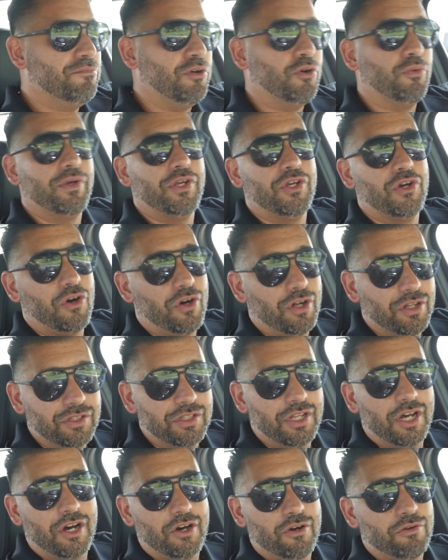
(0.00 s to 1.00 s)
but we all
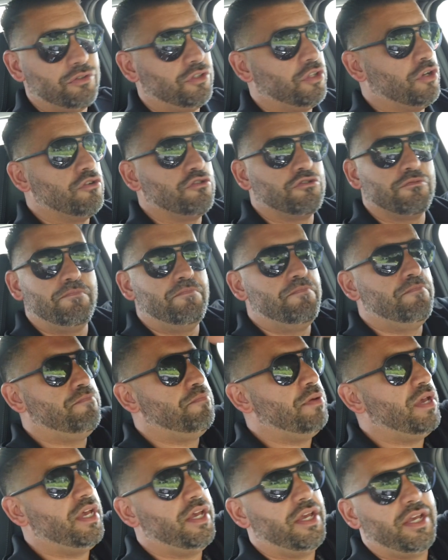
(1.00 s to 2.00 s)
know those
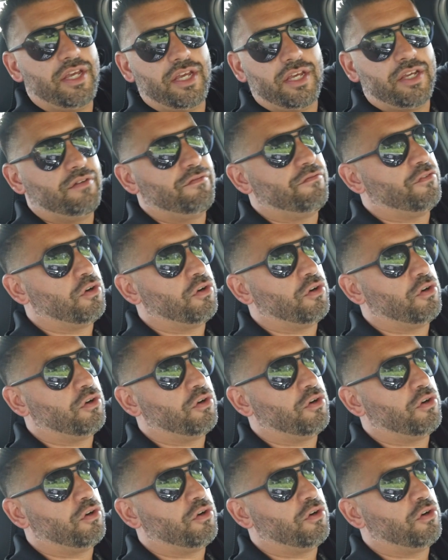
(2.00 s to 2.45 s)
big